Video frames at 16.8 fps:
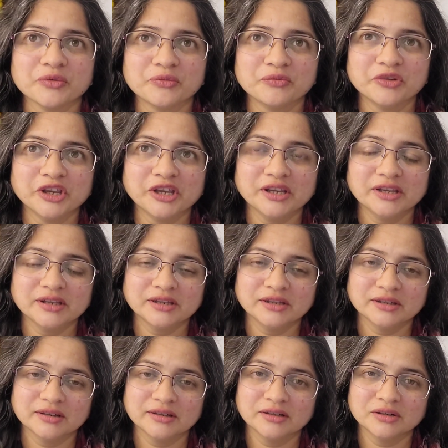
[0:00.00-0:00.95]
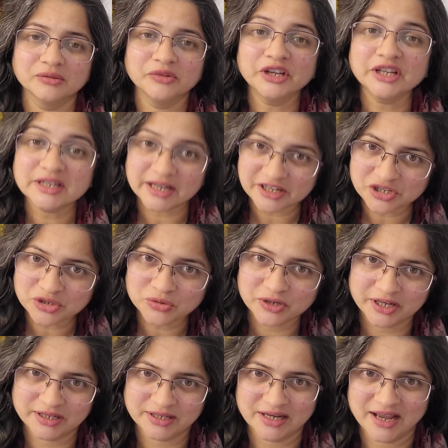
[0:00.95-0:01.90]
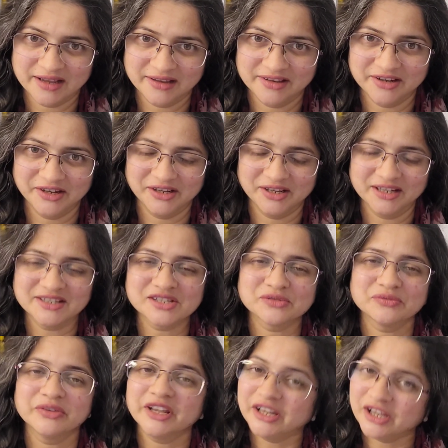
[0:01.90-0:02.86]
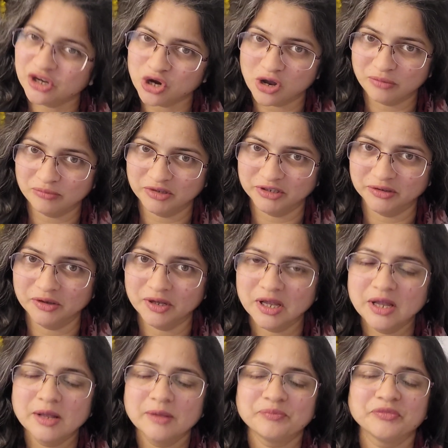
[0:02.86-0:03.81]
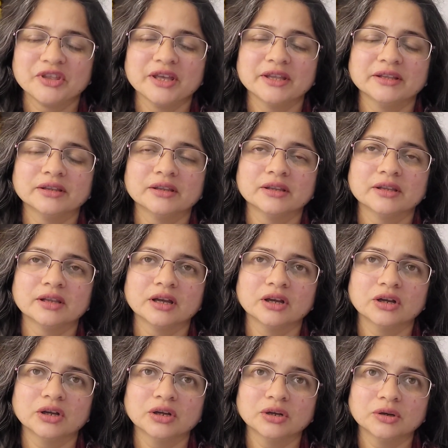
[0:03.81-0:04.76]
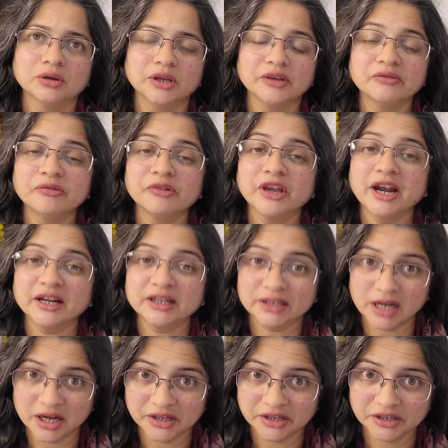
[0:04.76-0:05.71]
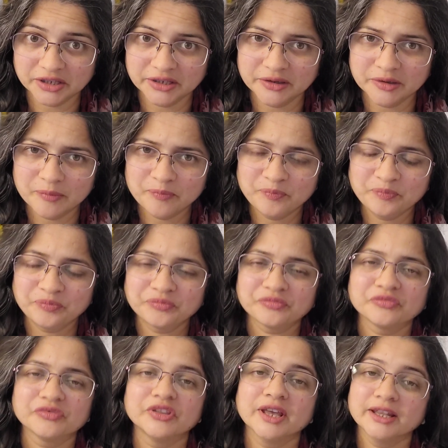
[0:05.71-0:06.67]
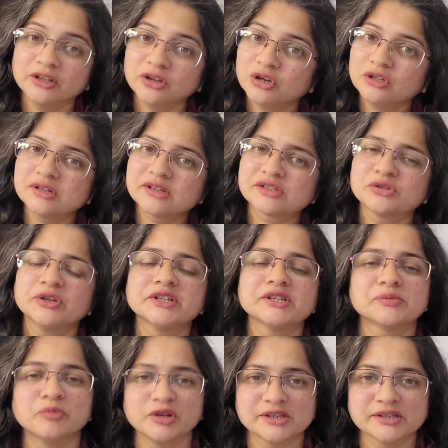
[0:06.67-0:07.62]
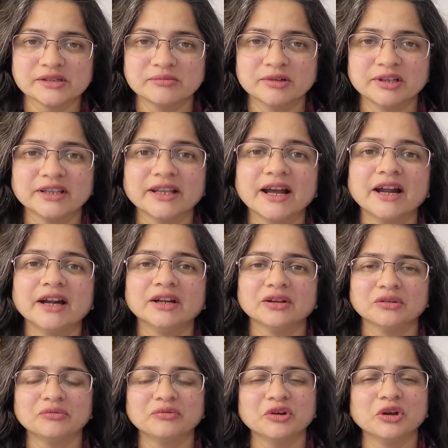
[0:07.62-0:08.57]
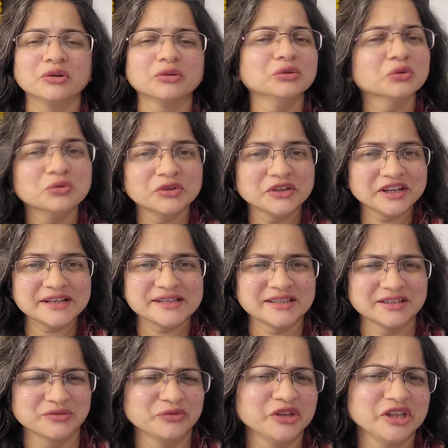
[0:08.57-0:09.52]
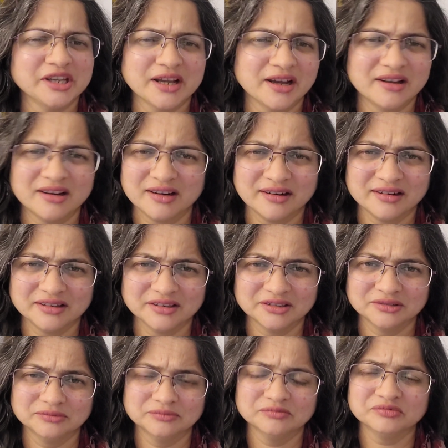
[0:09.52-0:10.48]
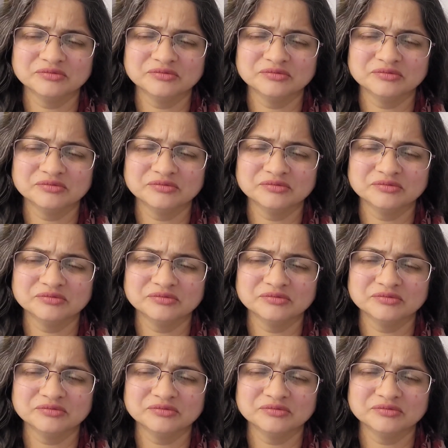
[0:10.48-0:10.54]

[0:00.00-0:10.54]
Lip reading: we tend to get angry. It's very common. Then, if we are tired, then also it's possible that for no reason we are